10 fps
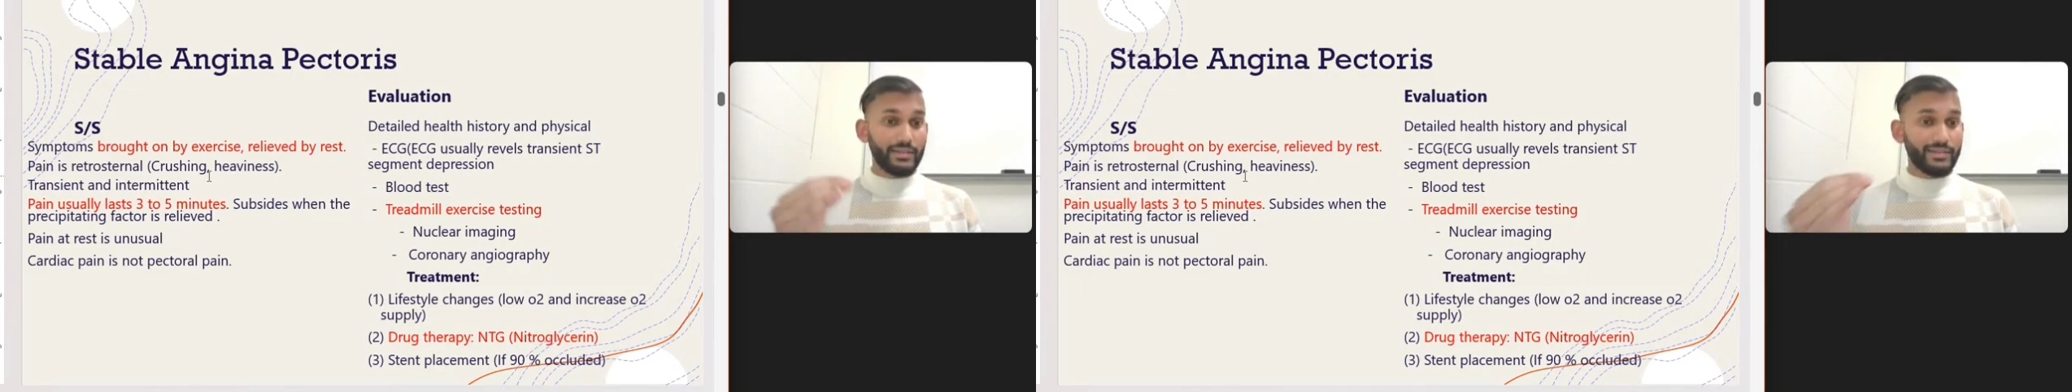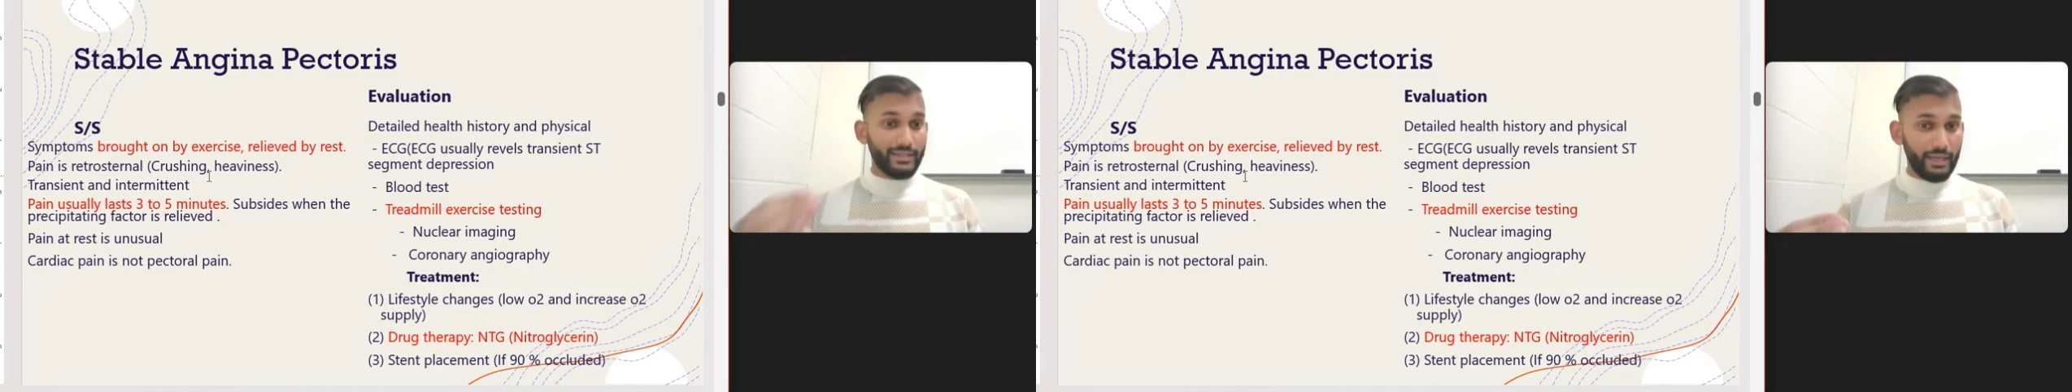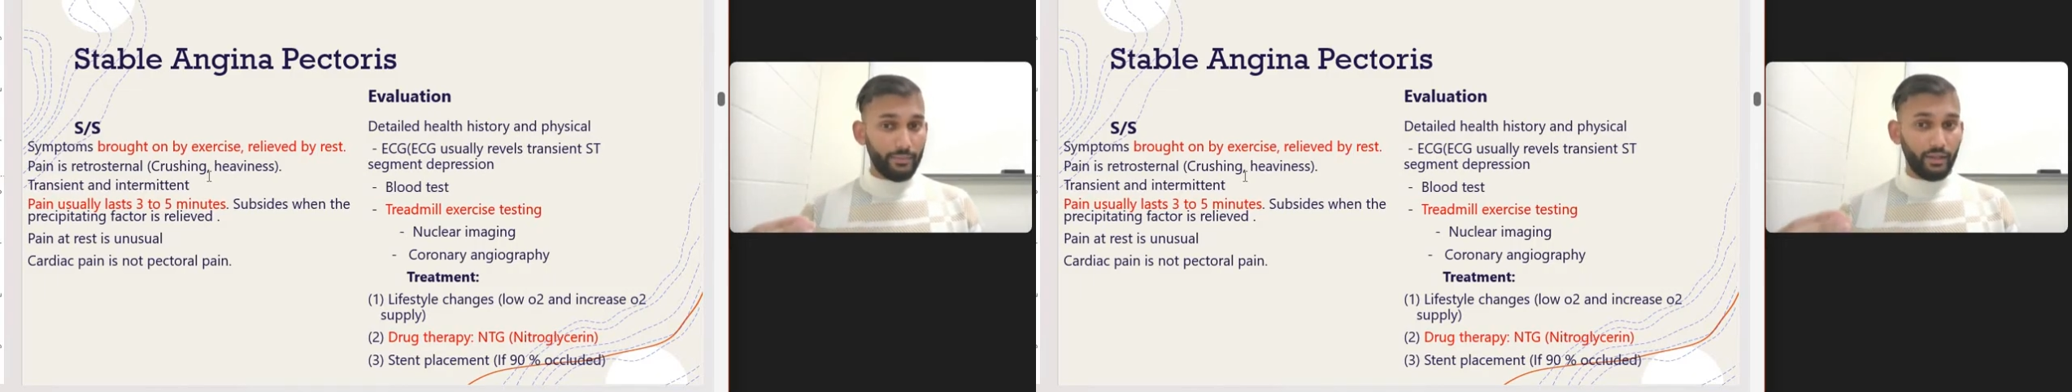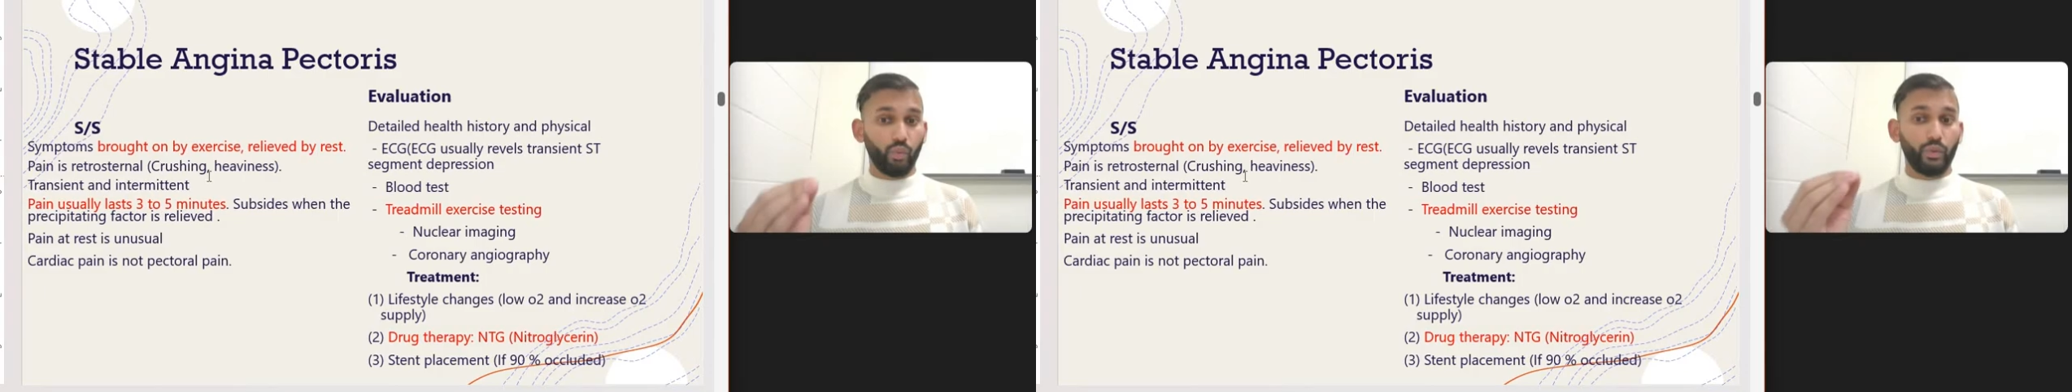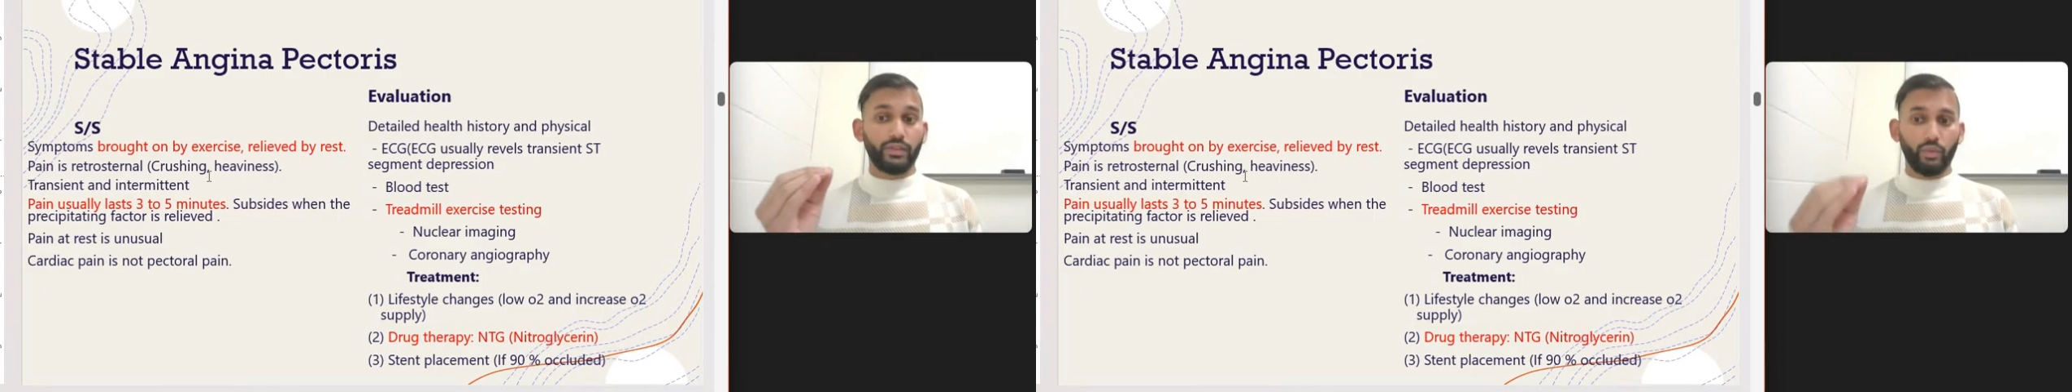stable
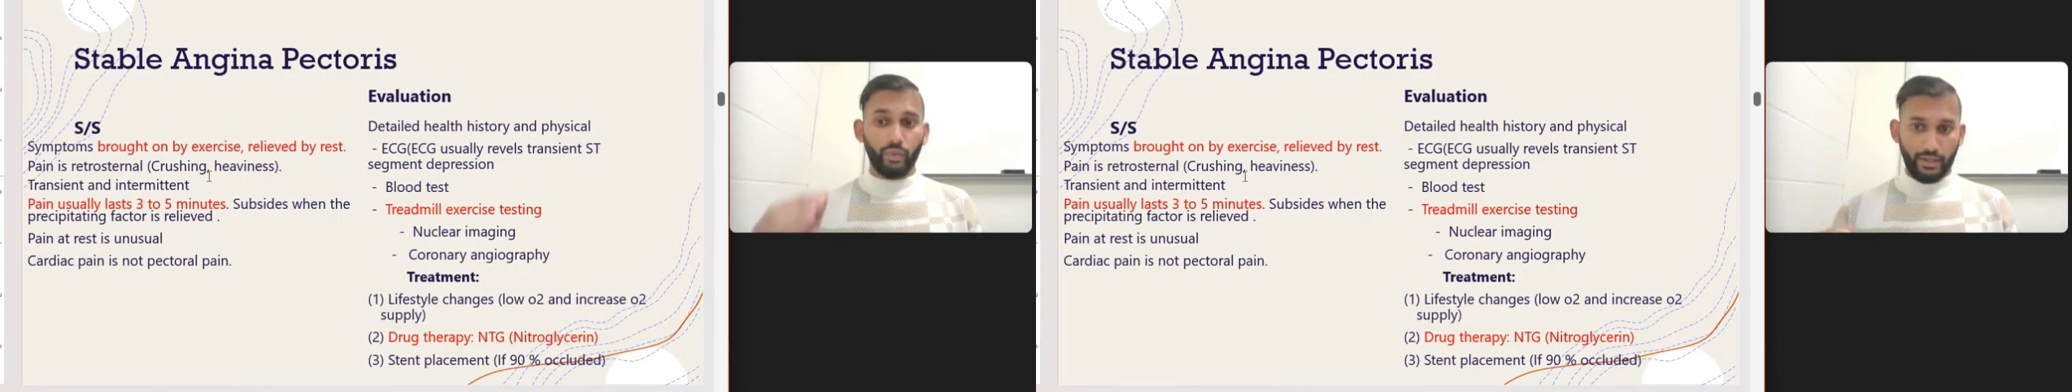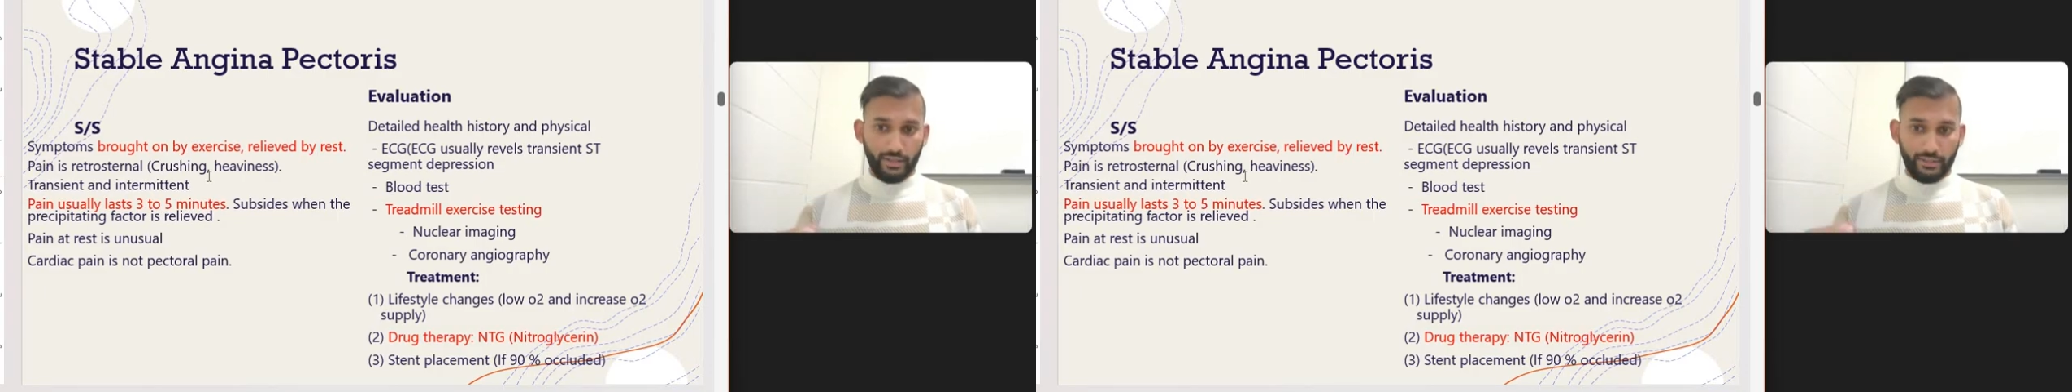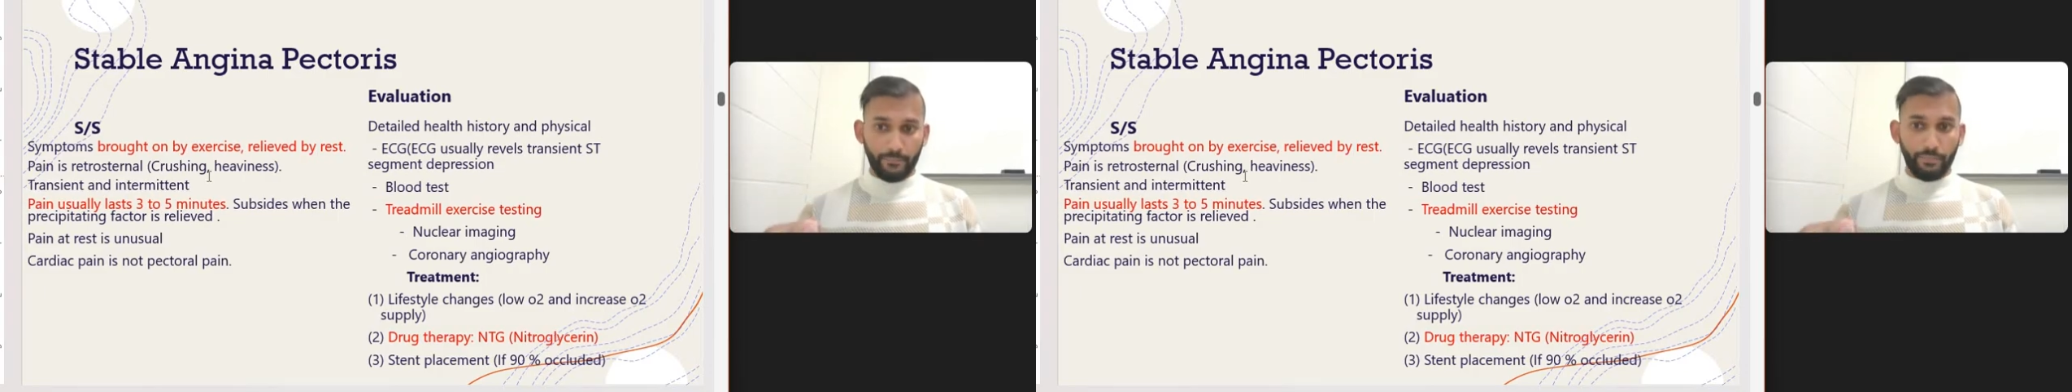with the rest.